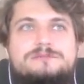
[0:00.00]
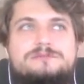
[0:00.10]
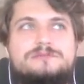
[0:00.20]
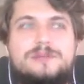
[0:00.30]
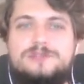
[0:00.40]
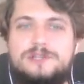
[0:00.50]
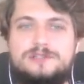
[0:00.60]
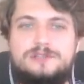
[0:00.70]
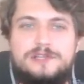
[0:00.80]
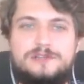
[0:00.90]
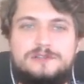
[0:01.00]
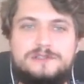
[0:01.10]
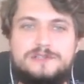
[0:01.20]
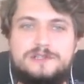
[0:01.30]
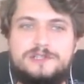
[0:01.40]
abstraction layer
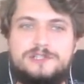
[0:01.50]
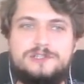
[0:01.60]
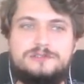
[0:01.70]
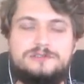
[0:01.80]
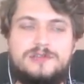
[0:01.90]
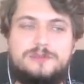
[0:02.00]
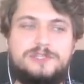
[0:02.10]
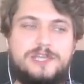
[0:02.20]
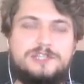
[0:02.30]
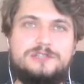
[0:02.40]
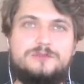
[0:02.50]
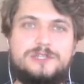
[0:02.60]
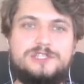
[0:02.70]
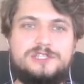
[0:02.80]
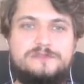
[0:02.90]
initialization application
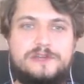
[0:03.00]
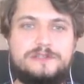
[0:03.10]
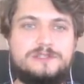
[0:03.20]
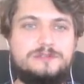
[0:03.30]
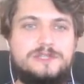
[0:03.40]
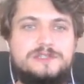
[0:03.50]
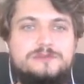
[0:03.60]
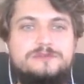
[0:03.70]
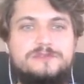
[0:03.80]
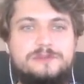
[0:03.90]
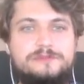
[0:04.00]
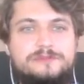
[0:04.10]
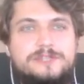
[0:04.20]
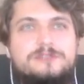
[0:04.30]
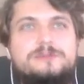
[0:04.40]
runs just fine. So let's move a
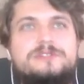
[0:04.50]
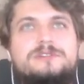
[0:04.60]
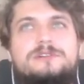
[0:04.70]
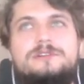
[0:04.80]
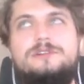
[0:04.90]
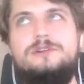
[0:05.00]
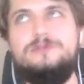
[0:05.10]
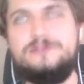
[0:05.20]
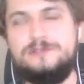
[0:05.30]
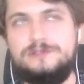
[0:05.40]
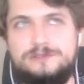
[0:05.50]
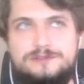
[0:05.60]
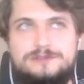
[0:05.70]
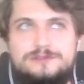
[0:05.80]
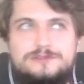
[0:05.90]
little bit closer
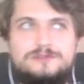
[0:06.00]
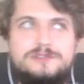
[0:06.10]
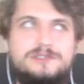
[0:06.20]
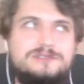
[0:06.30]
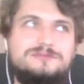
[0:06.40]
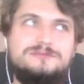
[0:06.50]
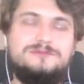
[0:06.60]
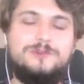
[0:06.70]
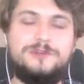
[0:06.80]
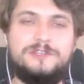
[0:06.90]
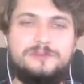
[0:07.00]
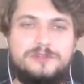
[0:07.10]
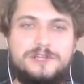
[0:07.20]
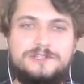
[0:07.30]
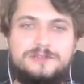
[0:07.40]
to the working
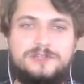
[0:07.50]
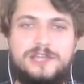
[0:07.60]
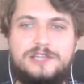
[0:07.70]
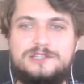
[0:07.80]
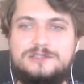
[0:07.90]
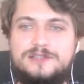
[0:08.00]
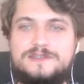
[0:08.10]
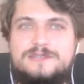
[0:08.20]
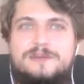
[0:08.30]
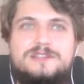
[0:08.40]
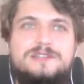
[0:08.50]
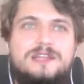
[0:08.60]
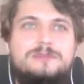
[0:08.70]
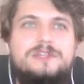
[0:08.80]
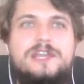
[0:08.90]
production application. Let's imagine an
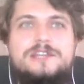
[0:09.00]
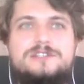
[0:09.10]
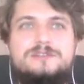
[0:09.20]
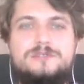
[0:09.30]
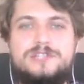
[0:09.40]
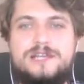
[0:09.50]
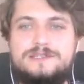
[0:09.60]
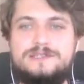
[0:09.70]
application which has